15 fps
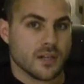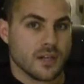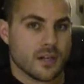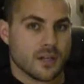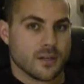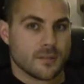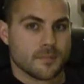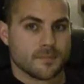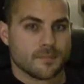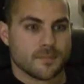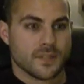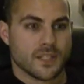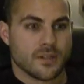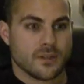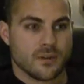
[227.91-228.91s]
Um,
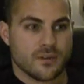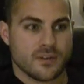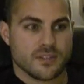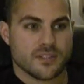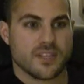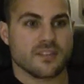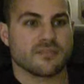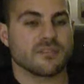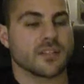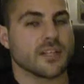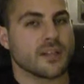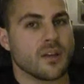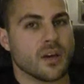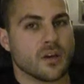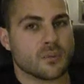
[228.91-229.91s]
you know, there's
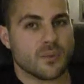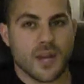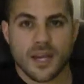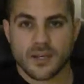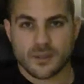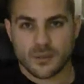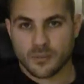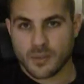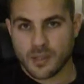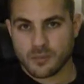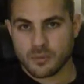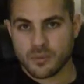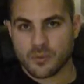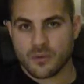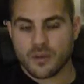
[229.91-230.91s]
definitely a lot of radical
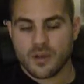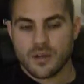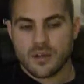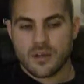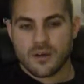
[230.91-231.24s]
people